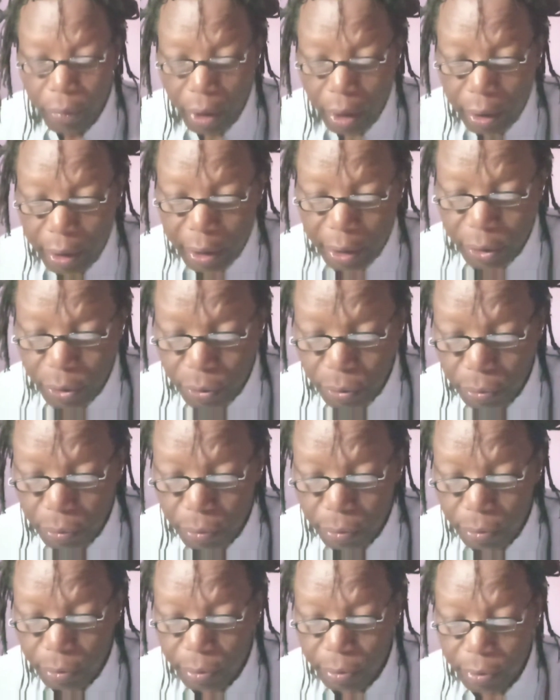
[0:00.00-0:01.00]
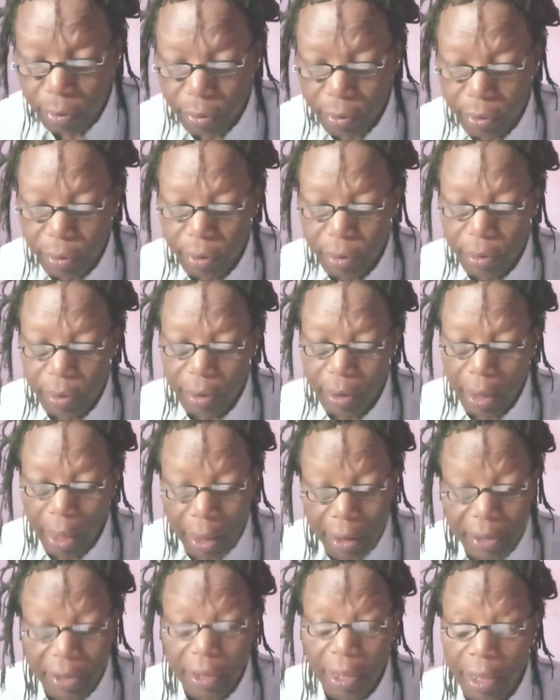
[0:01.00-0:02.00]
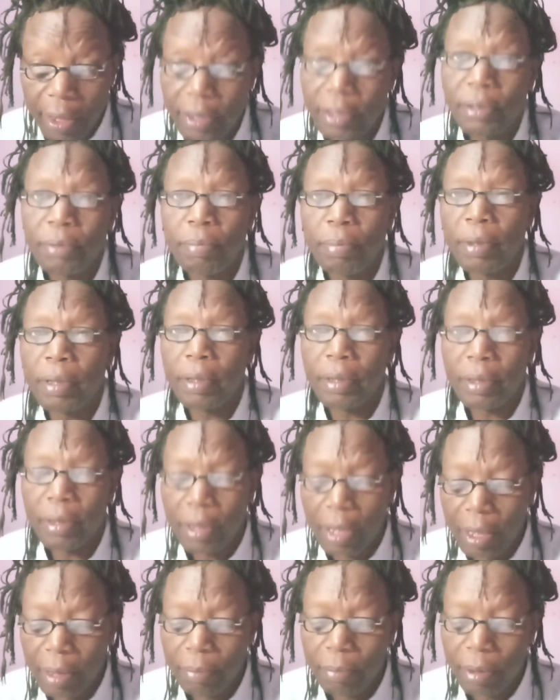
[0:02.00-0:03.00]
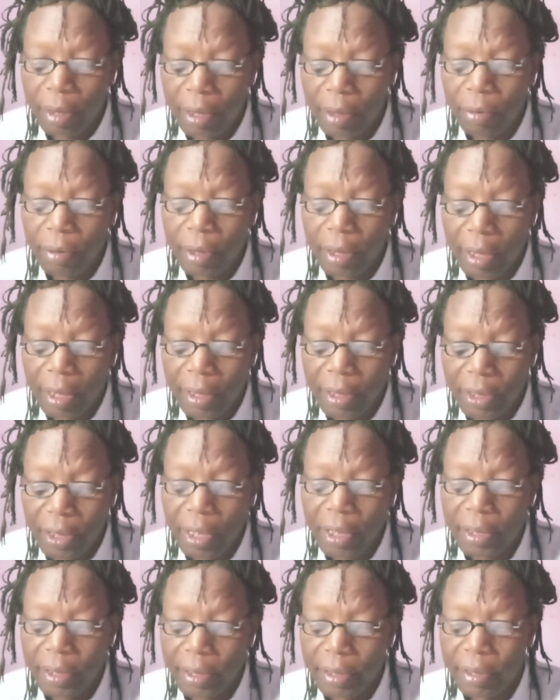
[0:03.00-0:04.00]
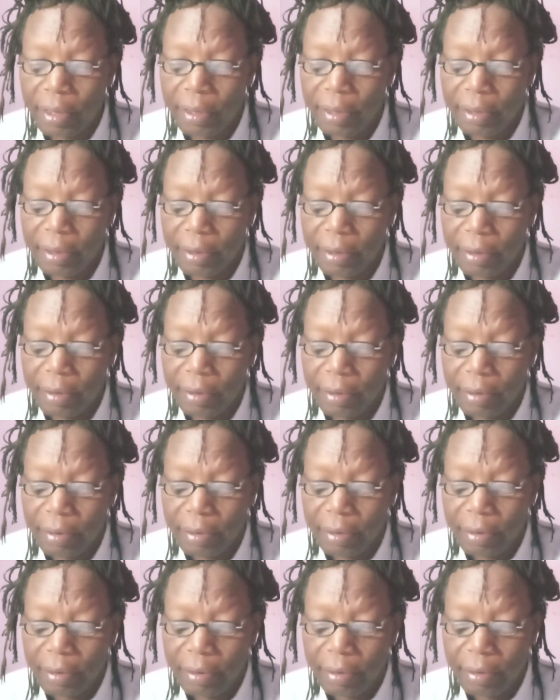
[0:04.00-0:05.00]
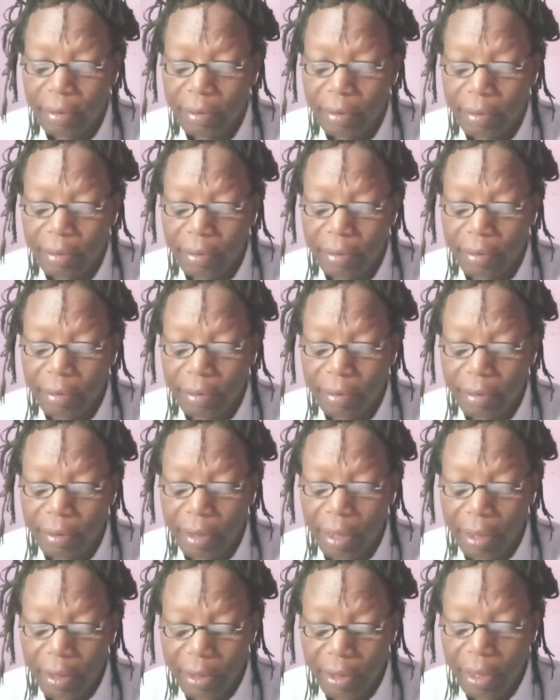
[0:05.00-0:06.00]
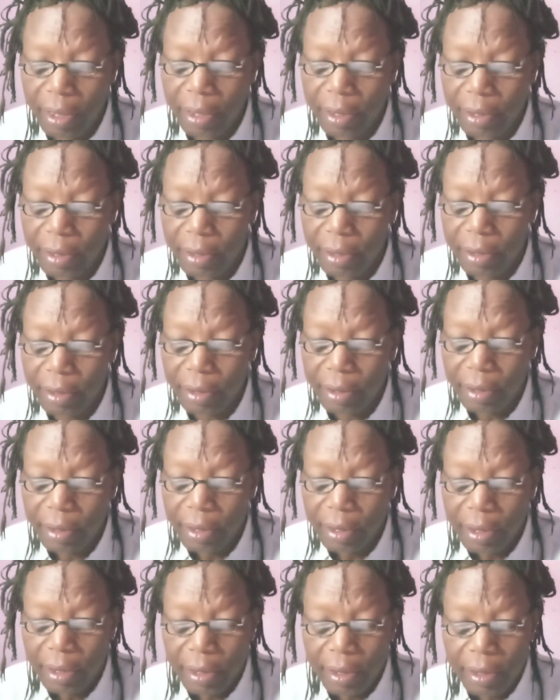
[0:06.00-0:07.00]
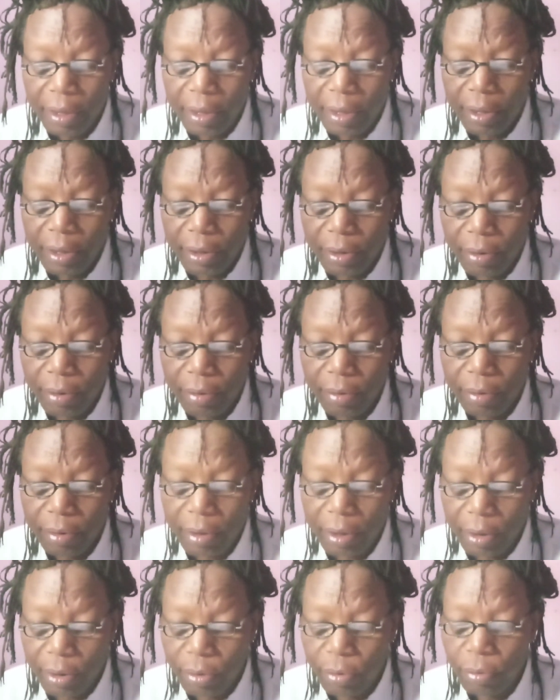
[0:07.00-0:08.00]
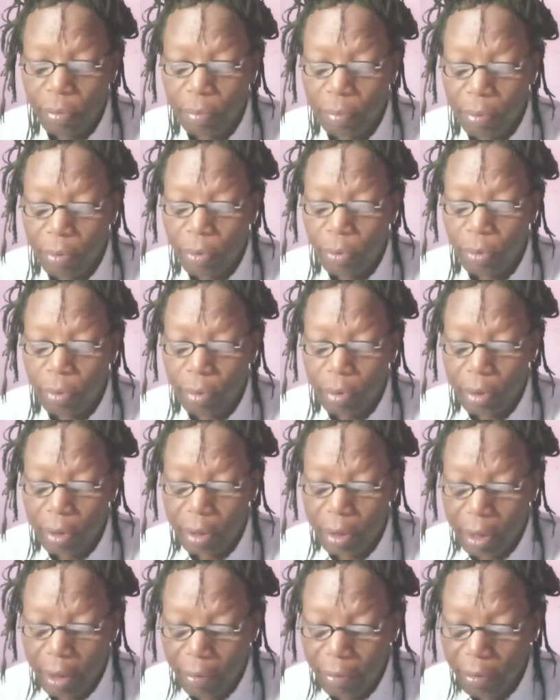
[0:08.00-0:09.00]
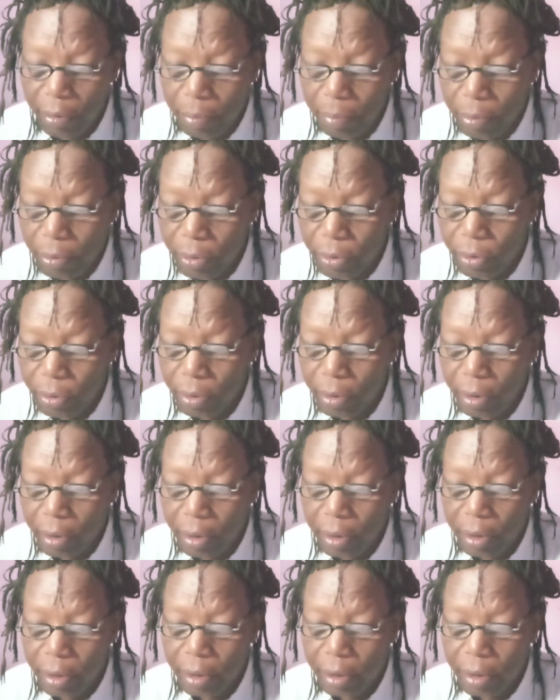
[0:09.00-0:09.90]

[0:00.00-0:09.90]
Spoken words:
The two, they are charged, but they are, by the way, they are charged. They are charged. So the two W boson,